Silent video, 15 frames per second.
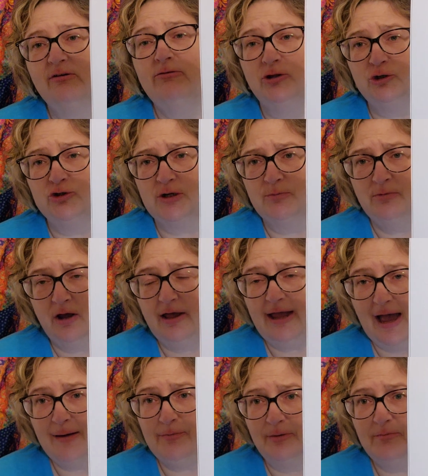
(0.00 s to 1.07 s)
revolution probably
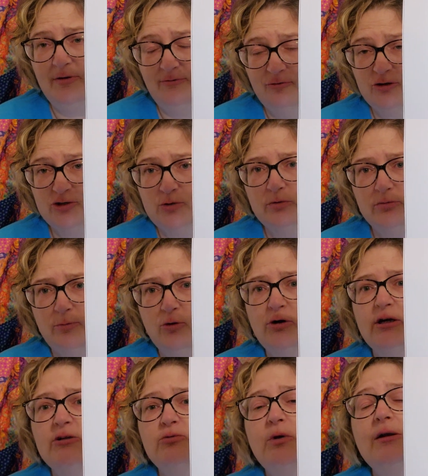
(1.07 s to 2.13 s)
happened before she was
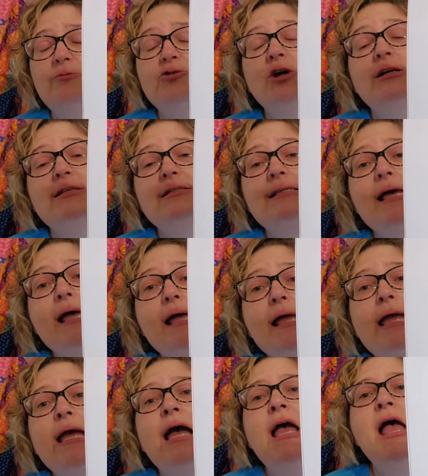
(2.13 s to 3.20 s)
born is what I'm trying to
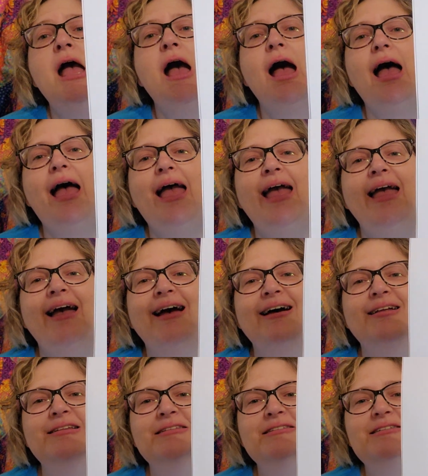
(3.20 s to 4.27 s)
say.
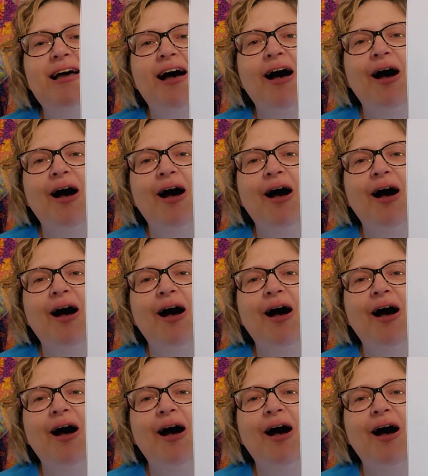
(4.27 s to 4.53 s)
And